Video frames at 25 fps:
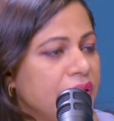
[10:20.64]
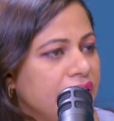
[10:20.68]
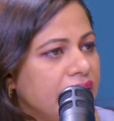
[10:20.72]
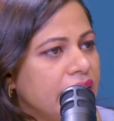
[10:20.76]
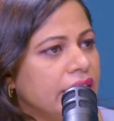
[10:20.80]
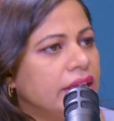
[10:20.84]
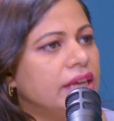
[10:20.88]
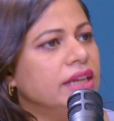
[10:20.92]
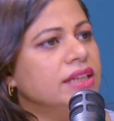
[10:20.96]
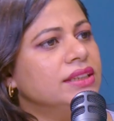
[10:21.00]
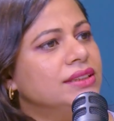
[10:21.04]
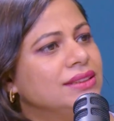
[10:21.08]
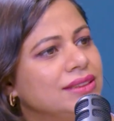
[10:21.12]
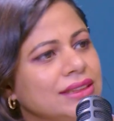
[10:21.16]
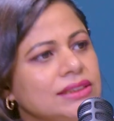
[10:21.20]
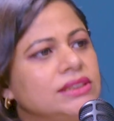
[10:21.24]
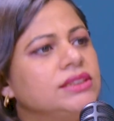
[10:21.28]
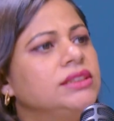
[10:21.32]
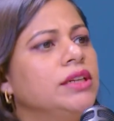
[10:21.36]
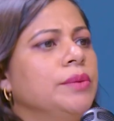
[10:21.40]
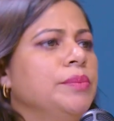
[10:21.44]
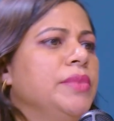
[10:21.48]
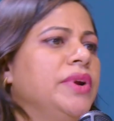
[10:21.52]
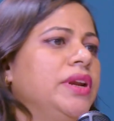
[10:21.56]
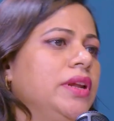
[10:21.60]
breaking
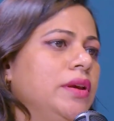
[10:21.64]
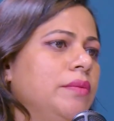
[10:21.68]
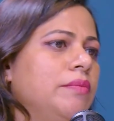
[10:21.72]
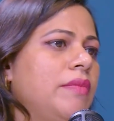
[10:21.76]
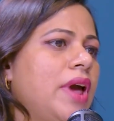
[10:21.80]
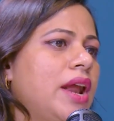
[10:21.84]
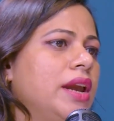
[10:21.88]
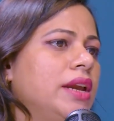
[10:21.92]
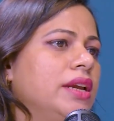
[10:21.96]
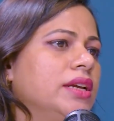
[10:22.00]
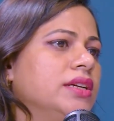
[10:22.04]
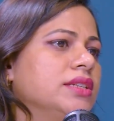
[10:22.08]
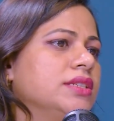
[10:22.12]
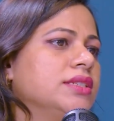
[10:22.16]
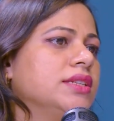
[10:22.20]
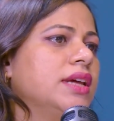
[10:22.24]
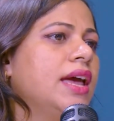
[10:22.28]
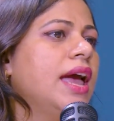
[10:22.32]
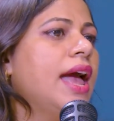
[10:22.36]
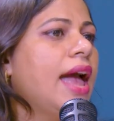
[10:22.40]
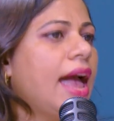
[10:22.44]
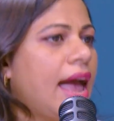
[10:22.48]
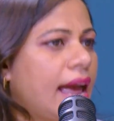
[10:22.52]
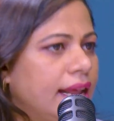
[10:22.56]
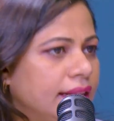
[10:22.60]
systematic barriers.
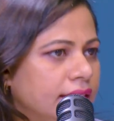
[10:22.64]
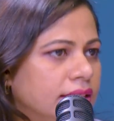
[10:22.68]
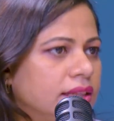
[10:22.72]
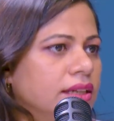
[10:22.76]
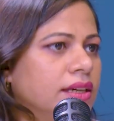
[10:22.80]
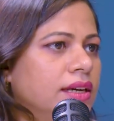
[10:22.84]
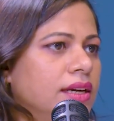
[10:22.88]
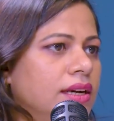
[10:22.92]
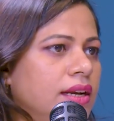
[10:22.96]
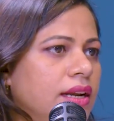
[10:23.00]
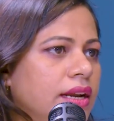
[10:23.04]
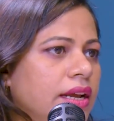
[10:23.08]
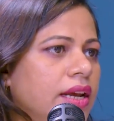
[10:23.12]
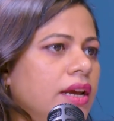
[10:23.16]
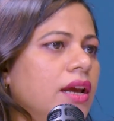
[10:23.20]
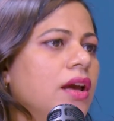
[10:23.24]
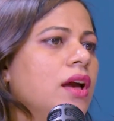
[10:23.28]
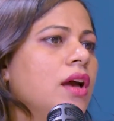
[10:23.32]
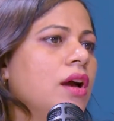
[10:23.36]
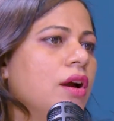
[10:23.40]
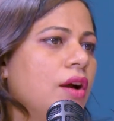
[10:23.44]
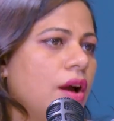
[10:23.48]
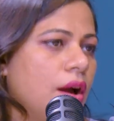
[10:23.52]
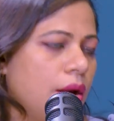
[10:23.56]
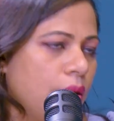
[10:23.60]
And thirdly,
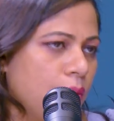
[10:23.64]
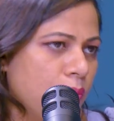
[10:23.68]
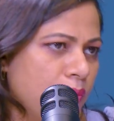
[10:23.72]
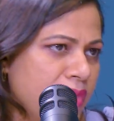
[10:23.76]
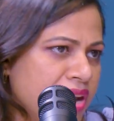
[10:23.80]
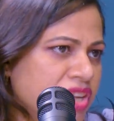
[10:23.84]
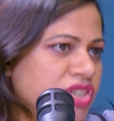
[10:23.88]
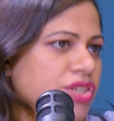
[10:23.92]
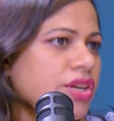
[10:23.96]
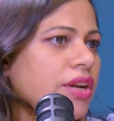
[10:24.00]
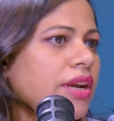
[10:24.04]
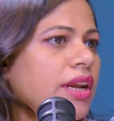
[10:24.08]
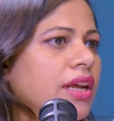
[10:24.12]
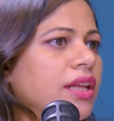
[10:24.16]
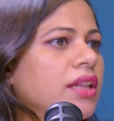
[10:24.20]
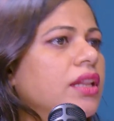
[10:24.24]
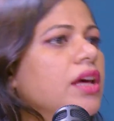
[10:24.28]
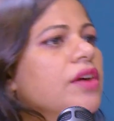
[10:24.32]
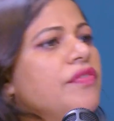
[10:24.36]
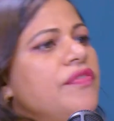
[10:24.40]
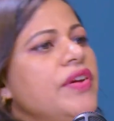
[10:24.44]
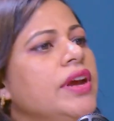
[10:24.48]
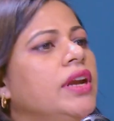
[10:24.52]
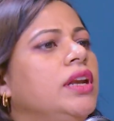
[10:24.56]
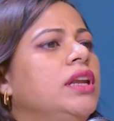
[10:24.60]
measuring the
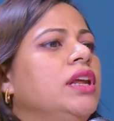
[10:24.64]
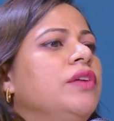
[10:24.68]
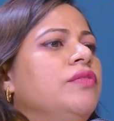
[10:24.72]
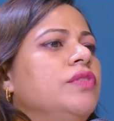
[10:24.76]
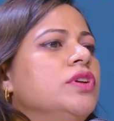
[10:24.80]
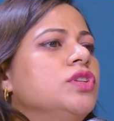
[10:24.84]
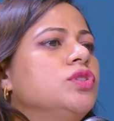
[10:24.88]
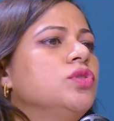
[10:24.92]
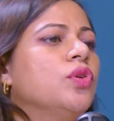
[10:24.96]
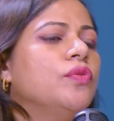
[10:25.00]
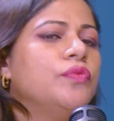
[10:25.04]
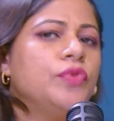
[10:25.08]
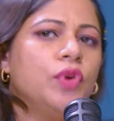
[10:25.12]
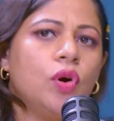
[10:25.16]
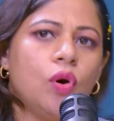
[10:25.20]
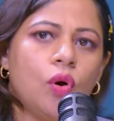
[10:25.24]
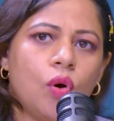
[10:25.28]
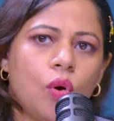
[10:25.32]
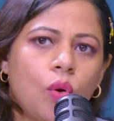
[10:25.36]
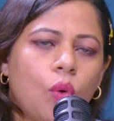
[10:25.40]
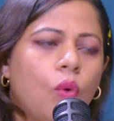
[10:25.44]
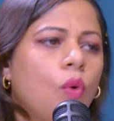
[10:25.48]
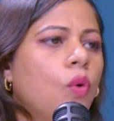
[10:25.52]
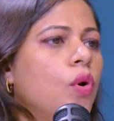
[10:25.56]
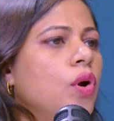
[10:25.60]
effectiveness of your
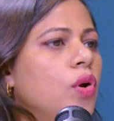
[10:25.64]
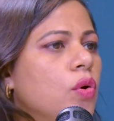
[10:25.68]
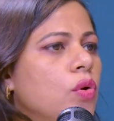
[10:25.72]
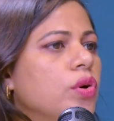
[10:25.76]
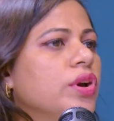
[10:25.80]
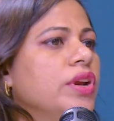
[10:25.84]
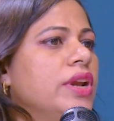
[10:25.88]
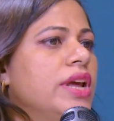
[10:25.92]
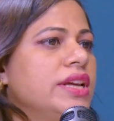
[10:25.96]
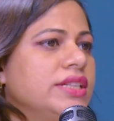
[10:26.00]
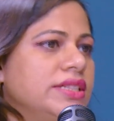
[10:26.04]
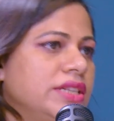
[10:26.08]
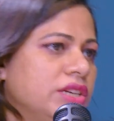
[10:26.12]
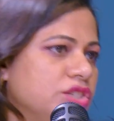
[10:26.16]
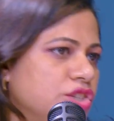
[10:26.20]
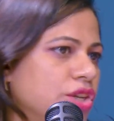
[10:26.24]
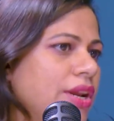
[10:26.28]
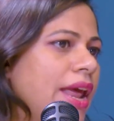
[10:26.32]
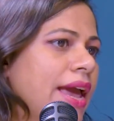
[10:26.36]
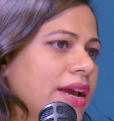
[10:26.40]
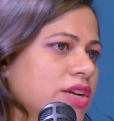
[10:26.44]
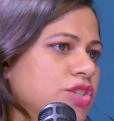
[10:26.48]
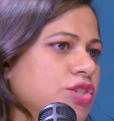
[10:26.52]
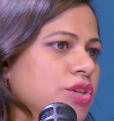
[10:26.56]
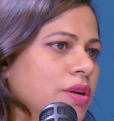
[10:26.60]
own organization
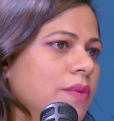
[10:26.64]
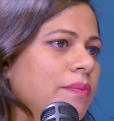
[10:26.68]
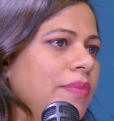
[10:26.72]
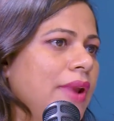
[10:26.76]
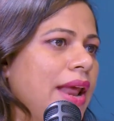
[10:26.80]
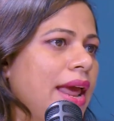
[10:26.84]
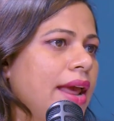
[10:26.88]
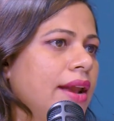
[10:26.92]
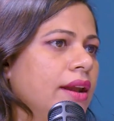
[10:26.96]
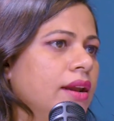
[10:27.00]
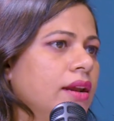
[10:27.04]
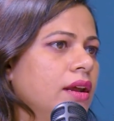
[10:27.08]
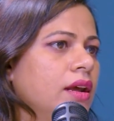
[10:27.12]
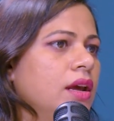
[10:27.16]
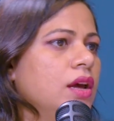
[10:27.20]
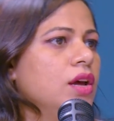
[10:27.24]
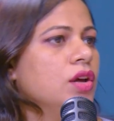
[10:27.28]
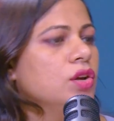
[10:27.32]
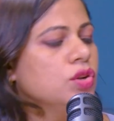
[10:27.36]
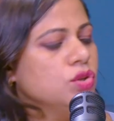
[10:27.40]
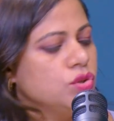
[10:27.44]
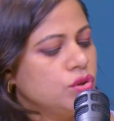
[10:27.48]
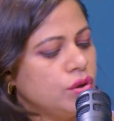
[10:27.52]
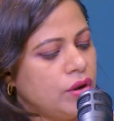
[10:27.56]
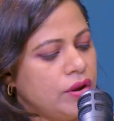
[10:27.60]
action plan.
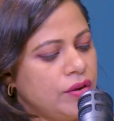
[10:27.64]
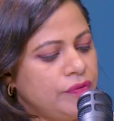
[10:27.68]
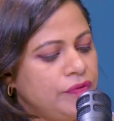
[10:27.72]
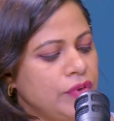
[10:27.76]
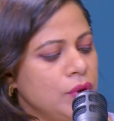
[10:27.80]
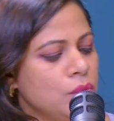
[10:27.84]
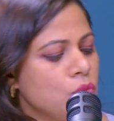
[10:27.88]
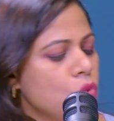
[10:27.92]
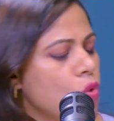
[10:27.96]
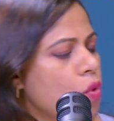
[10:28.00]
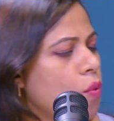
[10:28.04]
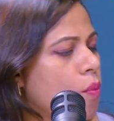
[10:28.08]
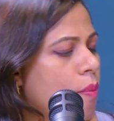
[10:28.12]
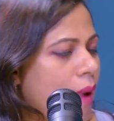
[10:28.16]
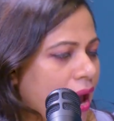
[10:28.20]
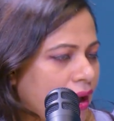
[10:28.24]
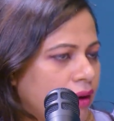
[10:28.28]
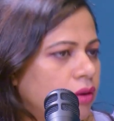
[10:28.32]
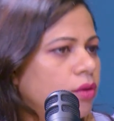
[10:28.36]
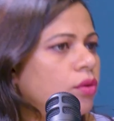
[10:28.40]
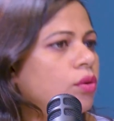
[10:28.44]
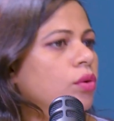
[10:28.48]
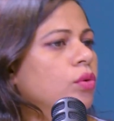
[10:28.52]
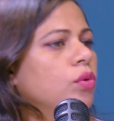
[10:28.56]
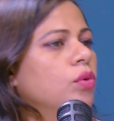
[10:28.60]
So if we move
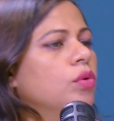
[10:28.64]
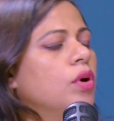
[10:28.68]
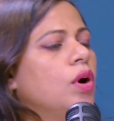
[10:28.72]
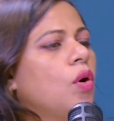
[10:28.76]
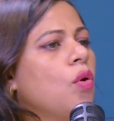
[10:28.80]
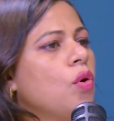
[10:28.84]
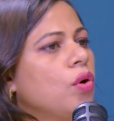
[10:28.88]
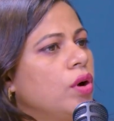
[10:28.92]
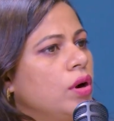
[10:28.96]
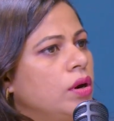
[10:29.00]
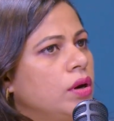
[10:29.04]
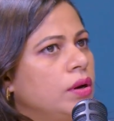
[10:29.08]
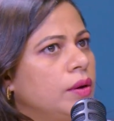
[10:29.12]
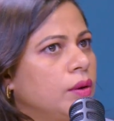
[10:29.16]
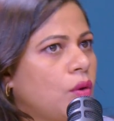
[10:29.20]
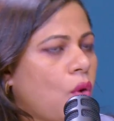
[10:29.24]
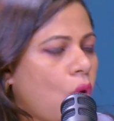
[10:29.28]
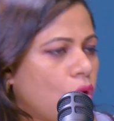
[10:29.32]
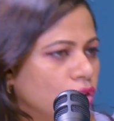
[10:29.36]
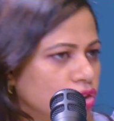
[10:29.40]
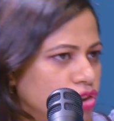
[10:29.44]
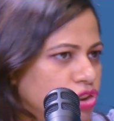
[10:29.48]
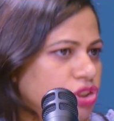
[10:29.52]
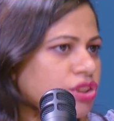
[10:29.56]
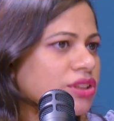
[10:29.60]
back to
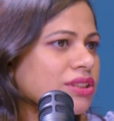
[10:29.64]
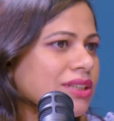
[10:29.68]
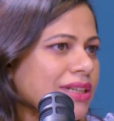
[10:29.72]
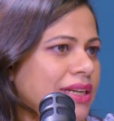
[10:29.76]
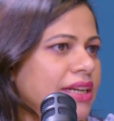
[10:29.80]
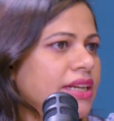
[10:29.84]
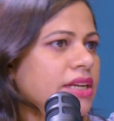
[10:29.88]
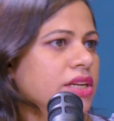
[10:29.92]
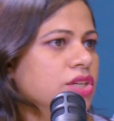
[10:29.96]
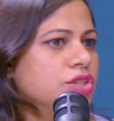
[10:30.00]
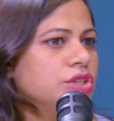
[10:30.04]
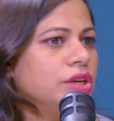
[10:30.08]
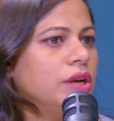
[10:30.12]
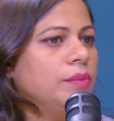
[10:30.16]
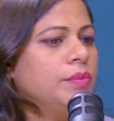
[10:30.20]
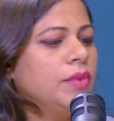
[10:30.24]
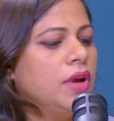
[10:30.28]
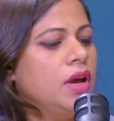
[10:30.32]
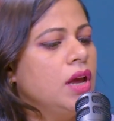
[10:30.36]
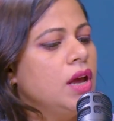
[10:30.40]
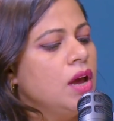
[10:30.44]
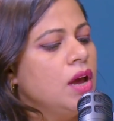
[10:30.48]
conscious leadership,